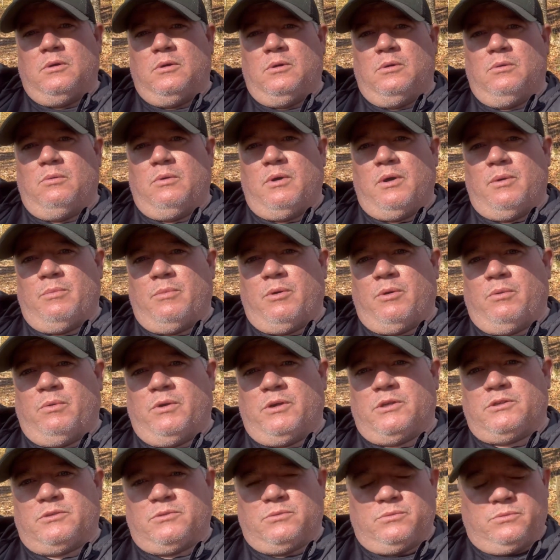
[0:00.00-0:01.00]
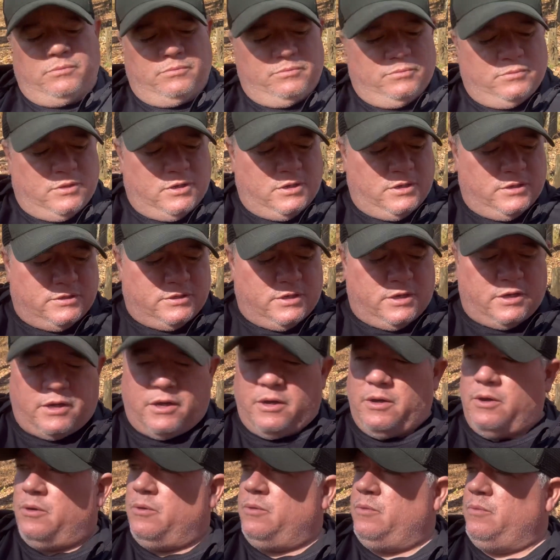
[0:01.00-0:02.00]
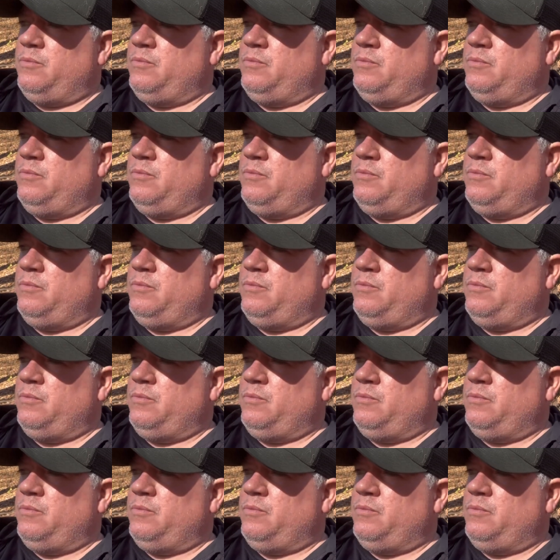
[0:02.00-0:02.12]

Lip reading: wet my whistle as I go.